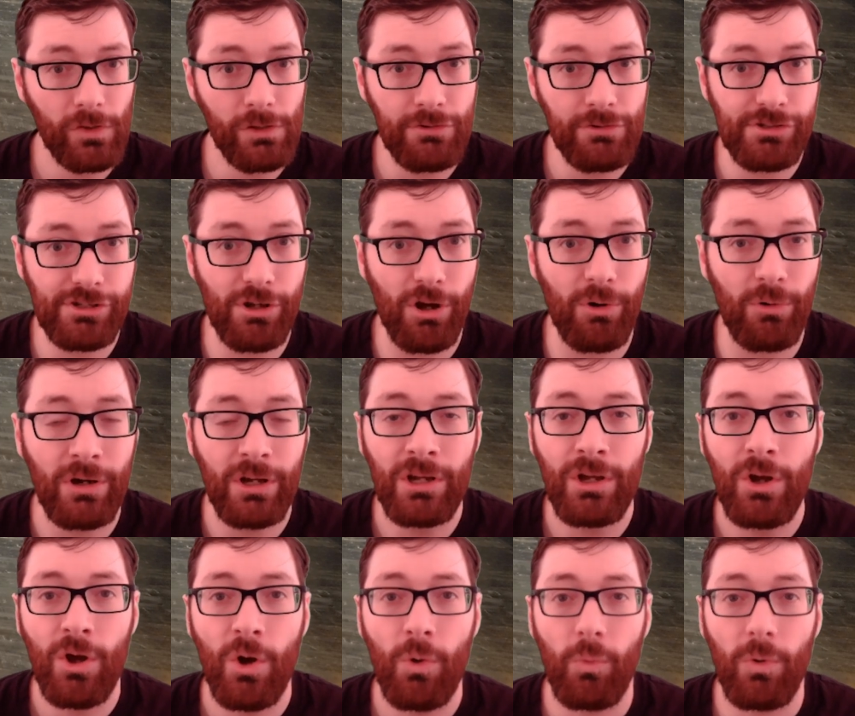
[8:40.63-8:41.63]
So
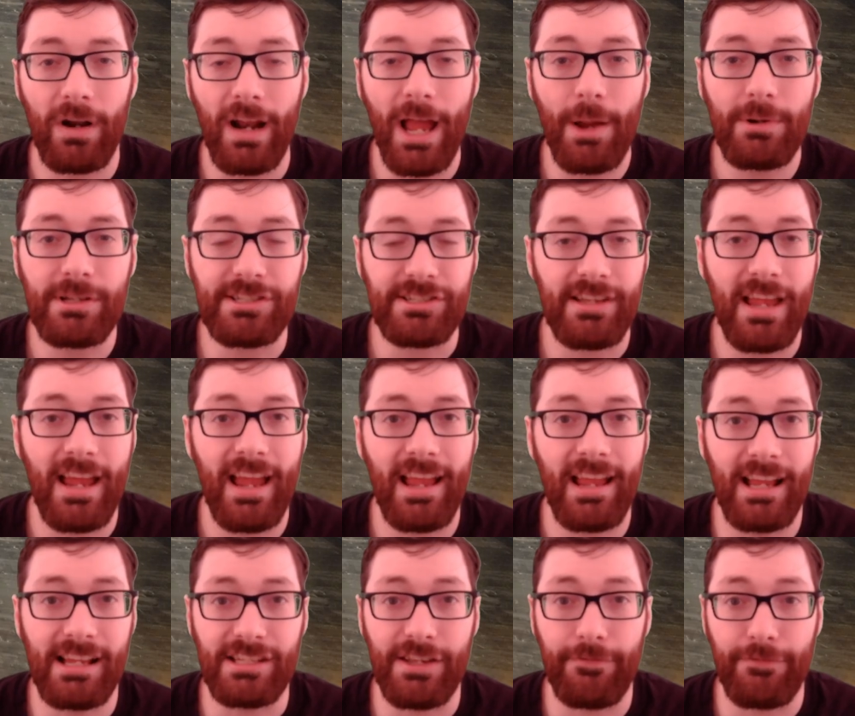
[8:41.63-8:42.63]
what I would
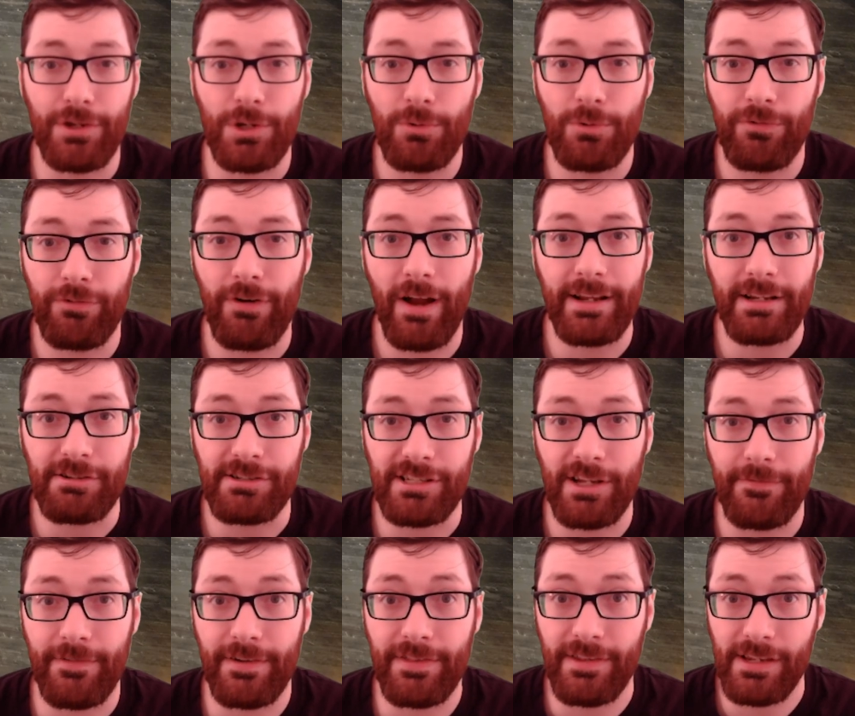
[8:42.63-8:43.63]
say is if you find
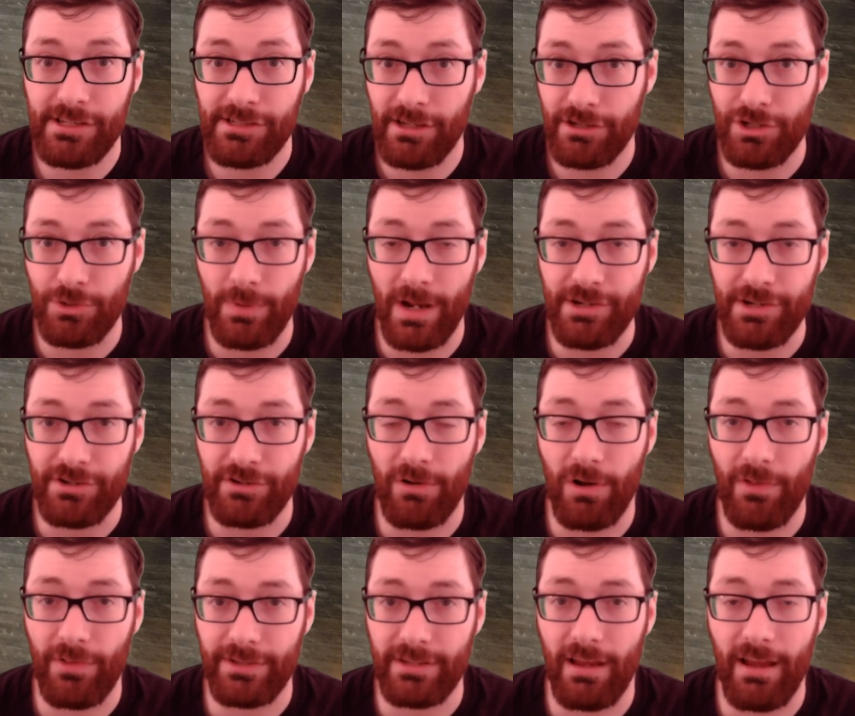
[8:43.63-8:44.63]
yourself in this situation
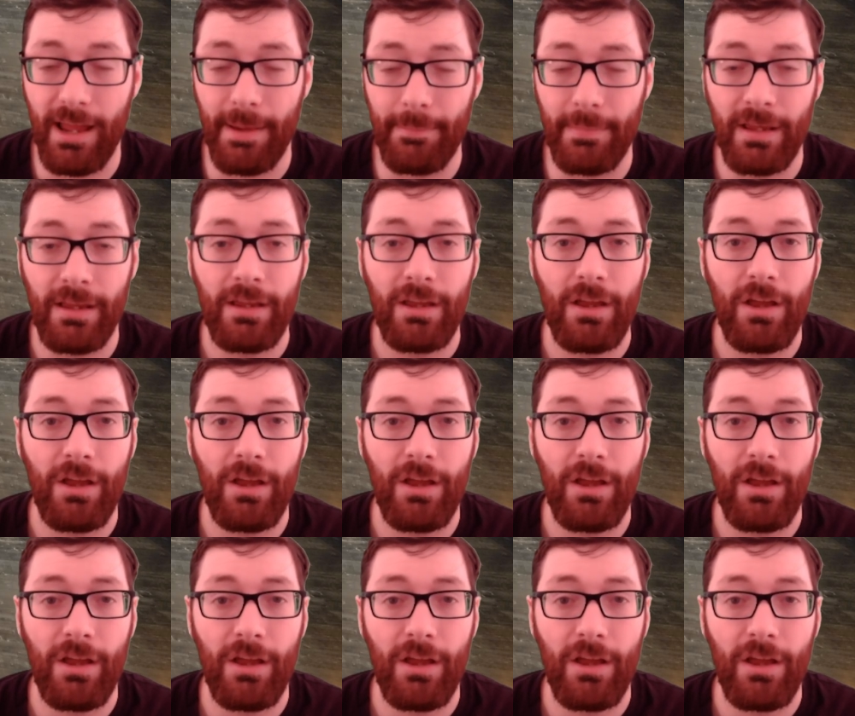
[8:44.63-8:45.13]
all the time,